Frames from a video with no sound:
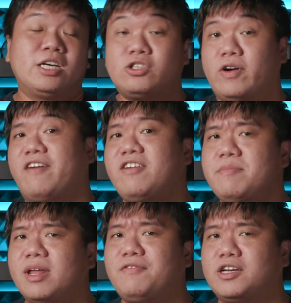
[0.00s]
So every
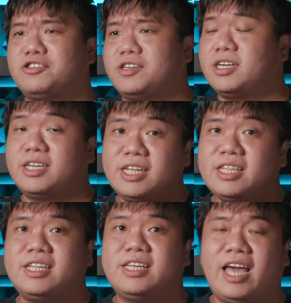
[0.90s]
manufacturer
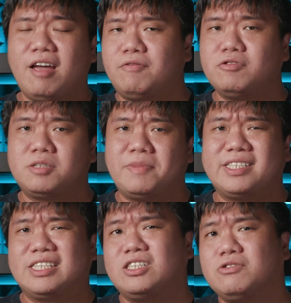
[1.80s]
in the handphone
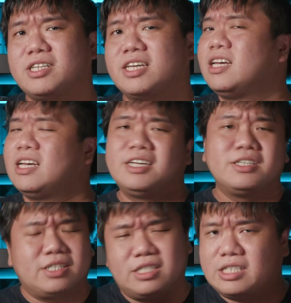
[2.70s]
space is using
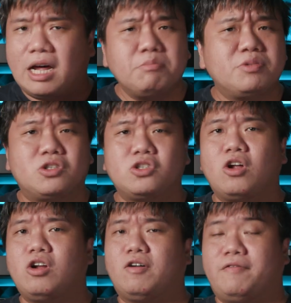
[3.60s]
some
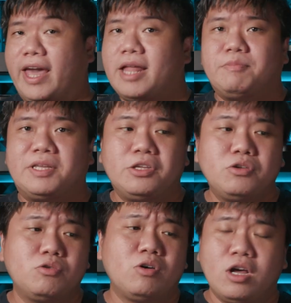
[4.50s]
sort of
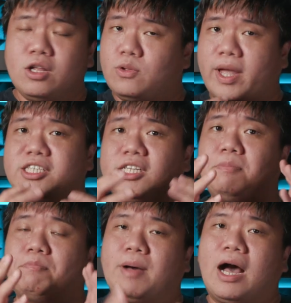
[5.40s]
NPU to
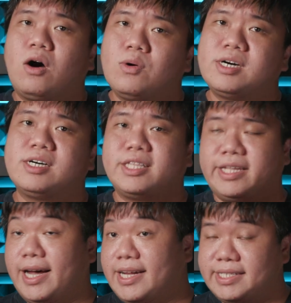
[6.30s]
actually power
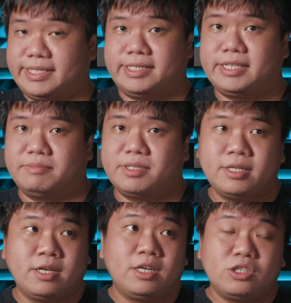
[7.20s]
their systems
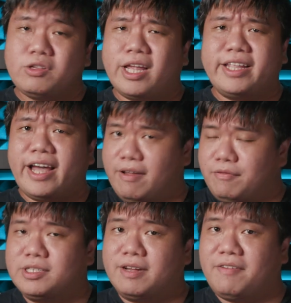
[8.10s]
so that their
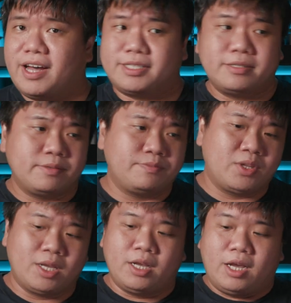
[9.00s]
handphones are fast.
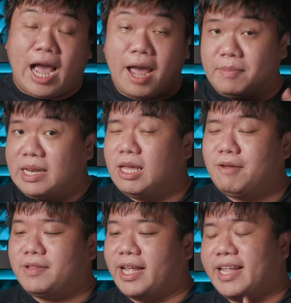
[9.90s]
I
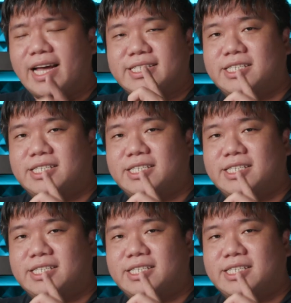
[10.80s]
believe that that is the